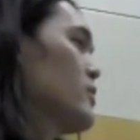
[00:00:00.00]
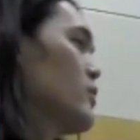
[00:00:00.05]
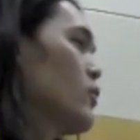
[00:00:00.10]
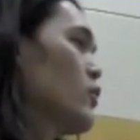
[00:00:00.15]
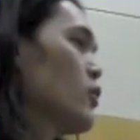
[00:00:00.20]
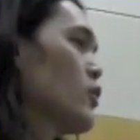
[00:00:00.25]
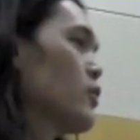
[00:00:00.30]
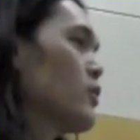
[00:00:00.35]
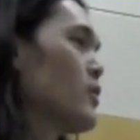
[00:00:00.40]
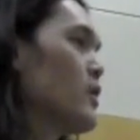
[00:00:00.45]

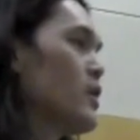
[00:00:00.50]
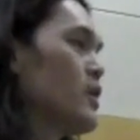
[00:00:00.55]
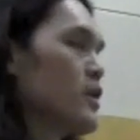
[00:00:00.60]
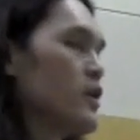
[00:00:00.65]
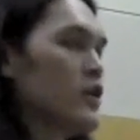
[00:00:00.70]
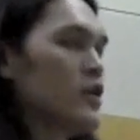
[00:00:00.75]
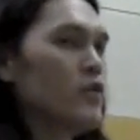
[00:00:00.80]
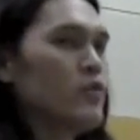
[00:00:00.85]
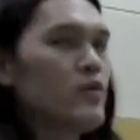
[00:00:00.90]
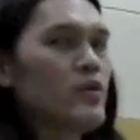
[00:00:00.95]
or
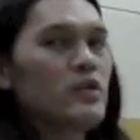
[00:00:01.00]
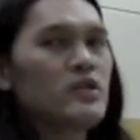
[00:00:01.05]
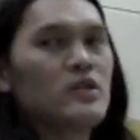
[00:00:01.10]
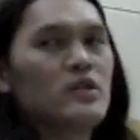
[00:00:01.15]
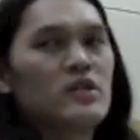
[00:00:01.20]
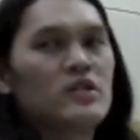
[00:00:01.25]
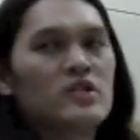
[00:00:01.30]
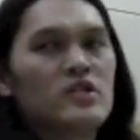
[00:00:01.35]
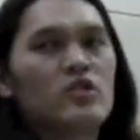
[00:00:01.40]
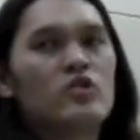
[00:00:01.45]
you don't want
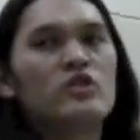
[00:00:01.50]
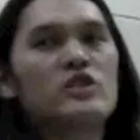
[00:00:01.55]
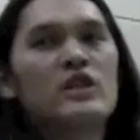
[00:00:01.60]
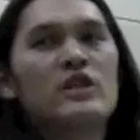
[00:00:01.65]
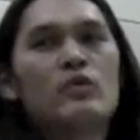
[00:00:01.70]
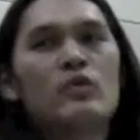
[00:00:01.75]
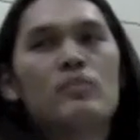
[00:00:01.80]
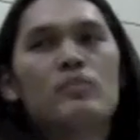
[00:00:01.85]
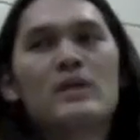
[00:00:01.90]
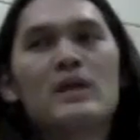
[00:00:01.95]
to
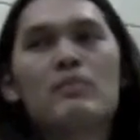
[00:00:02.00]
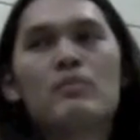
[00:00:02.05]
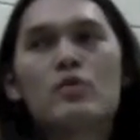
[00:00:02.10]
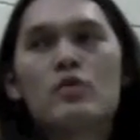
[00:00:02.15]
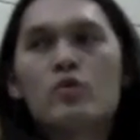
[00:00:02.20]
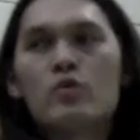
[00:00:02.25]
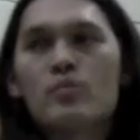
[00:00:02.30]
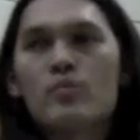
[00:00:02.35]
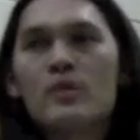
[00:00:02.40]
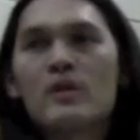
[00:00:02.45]
associate with people
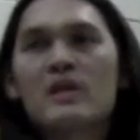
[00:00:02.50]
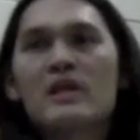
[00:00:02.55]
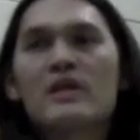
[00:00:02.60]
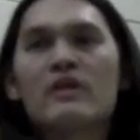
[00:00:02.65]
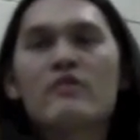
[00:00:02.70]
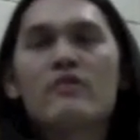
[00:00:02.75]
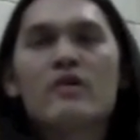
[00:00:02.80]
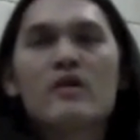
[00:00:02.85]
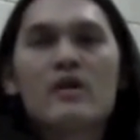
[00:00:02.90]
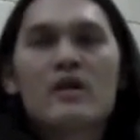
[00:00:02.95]
who
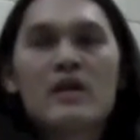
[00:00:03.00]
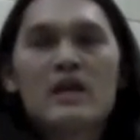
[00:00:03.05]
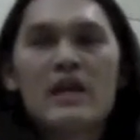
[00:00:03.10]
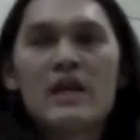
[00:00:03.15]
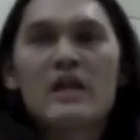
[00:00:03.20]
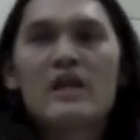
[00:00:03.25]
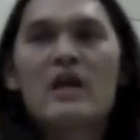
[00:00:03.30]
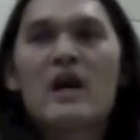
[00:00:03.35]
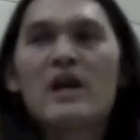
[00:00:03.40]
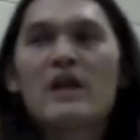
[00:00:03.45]
believe
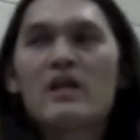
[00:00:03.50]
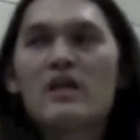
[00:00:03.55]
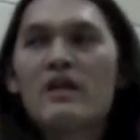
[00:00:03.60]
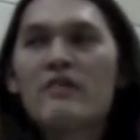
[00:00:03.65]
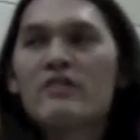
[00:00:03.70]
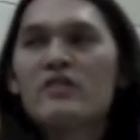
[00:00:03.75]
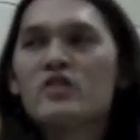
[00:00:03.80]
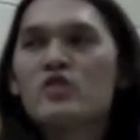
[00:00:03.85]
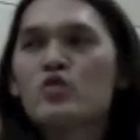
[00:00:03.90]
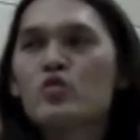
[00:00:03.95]
in
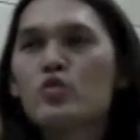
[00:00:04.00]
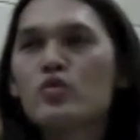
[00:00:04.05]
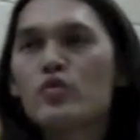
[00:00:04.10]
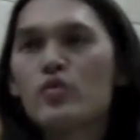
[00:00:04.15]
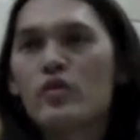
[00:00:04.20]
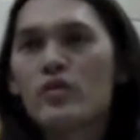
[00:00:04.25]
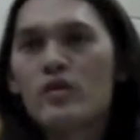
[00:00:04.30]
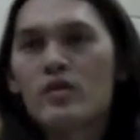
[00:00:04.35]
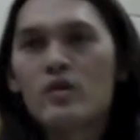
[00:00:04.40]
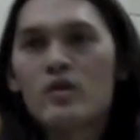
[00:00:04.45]
9/11
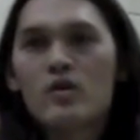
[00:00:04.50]
truth,